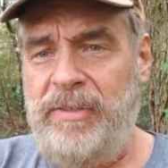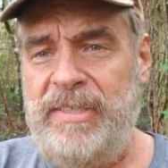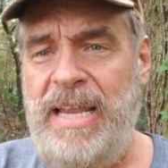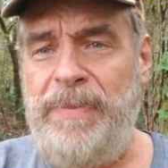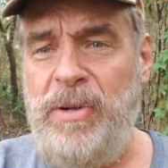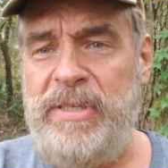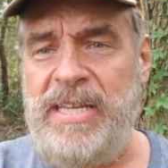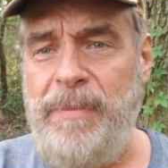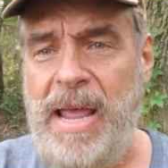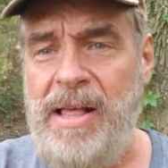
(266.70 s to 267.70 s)
Same thing with
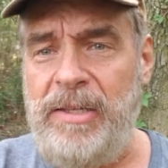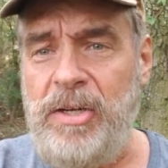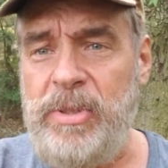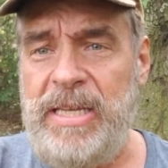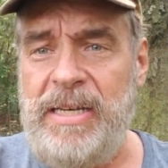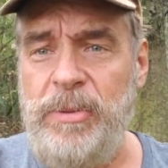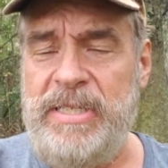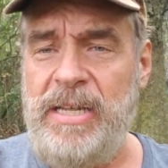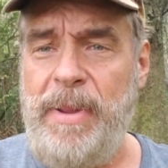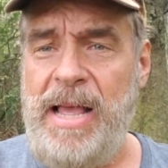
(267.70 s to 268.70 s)
Tim Allen. Look what they did with
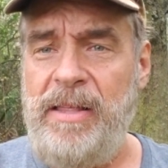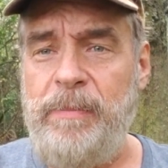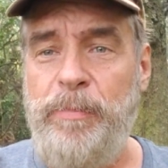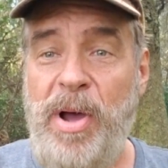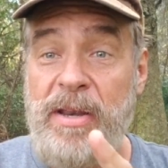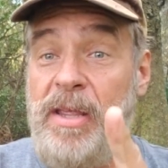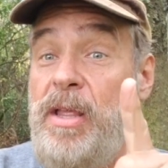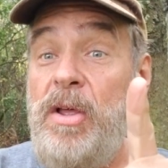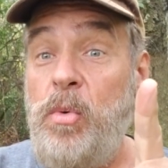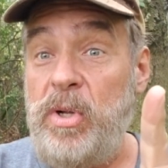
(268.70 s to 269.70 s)
Tim Allen. But
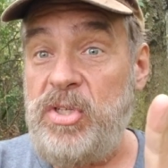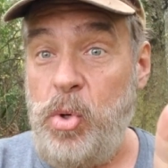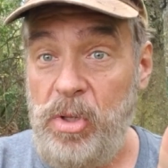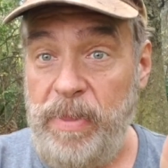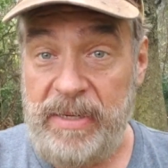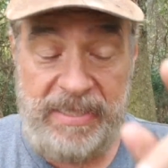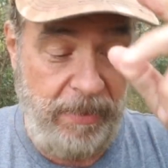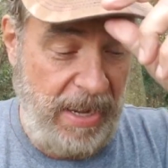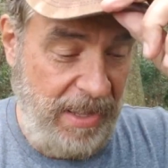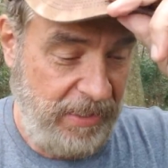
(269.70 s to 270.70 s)
what's cool about
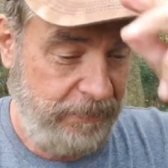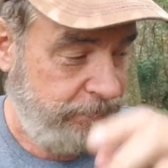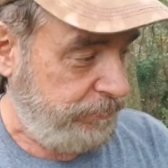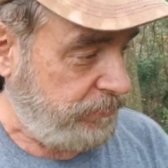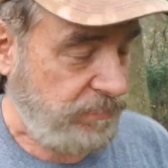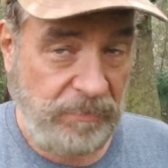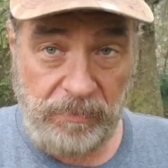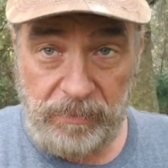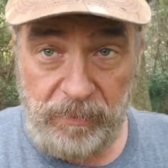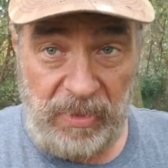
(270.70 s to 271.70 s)
Tim Allen
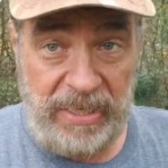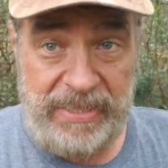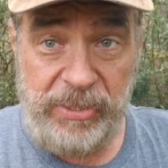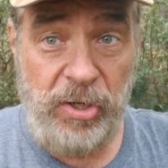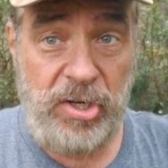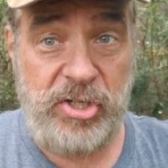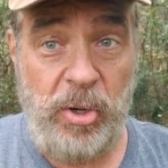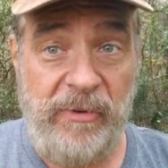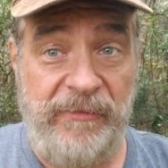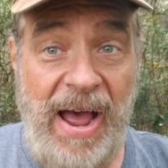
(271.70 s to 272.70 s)
is he took his
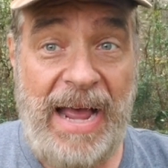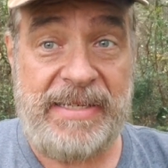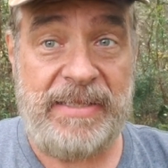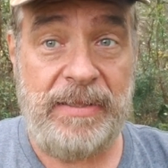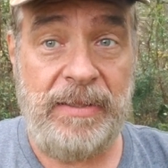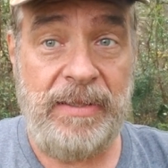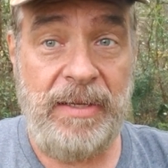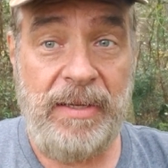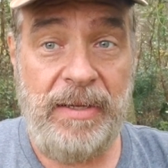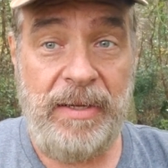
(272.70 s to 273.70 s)
show to Fox,
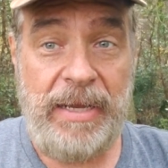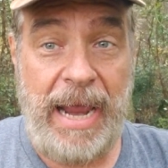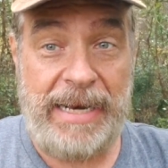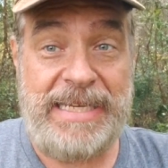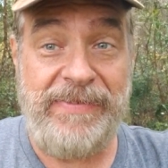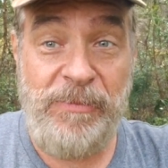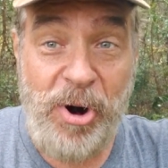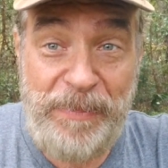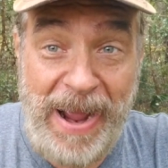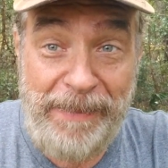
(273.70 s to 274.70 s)
and it's even
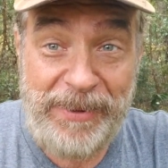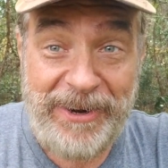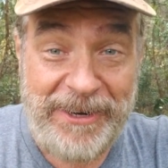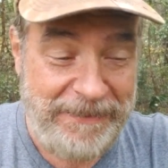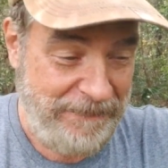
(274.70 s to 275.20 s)
more popular.